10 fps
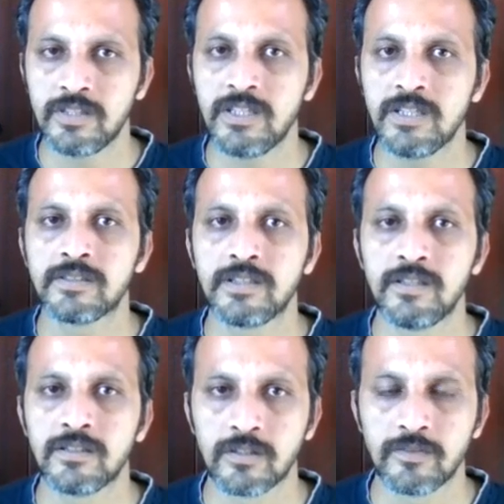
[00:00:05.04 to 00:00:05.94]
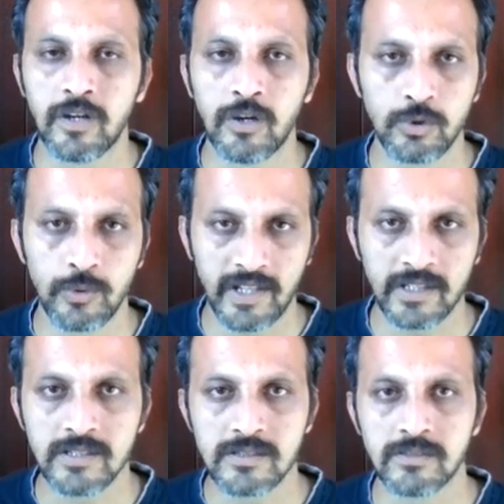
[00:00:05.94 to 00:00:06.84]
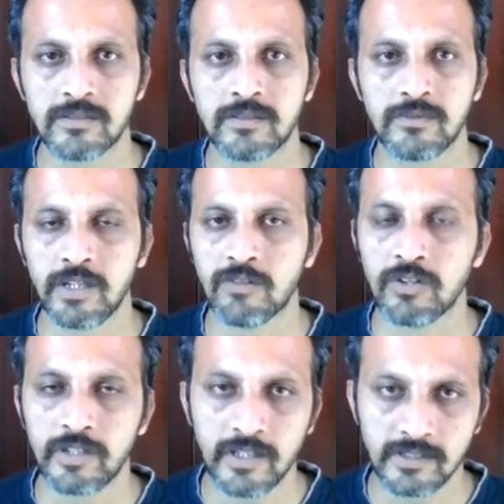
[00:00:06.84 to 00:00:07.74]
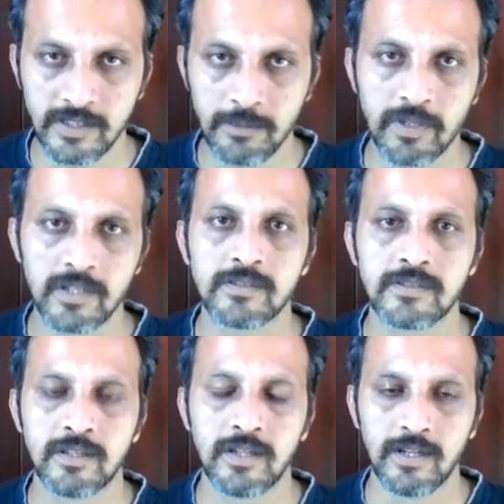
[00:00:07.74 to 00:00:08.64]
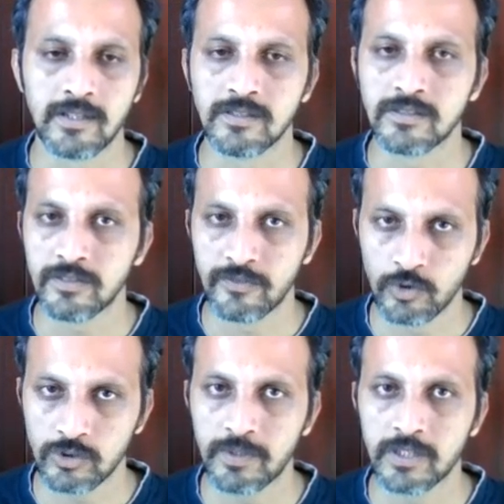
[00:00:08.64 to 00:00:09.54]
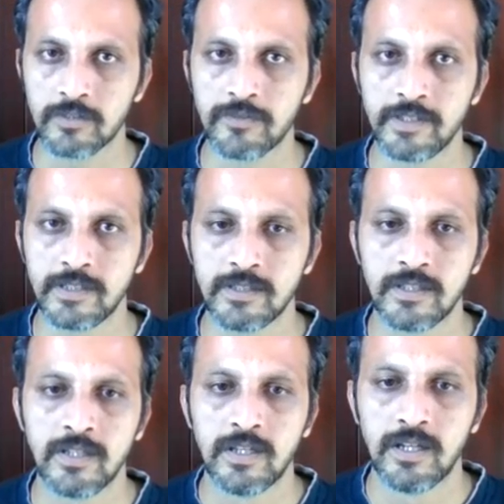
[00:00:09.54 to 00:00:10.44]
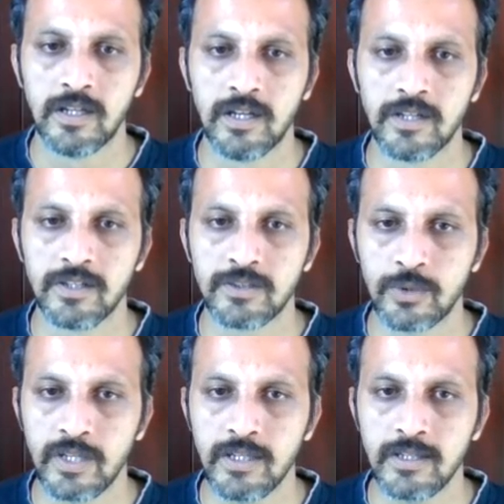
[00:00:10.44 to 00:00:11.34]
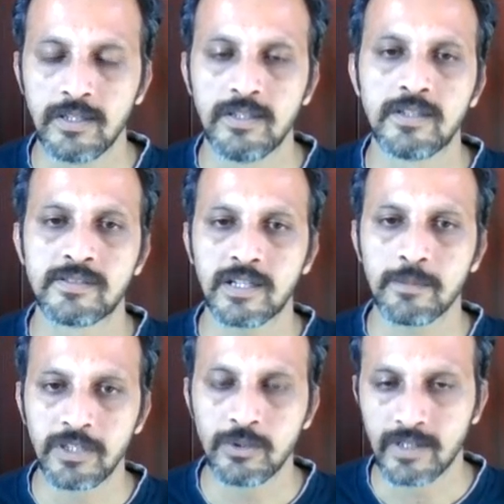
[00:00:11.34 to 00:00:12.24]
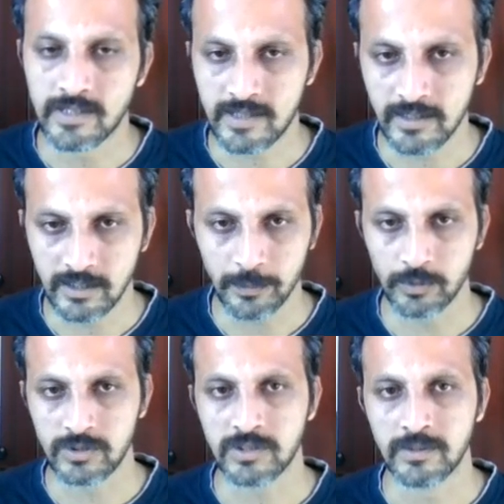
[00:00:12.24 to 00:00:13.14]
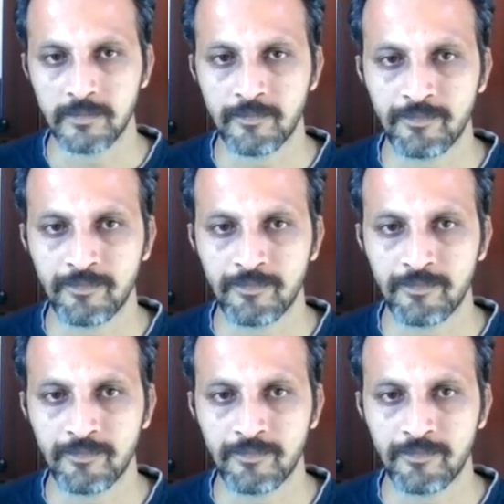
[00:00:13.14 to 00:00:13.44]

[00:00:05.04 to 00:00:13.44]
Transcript: seeing a series of how to attack in chess. We have already done three parts, and this is the fourth part of it. And today, let's take a minute to understand this position.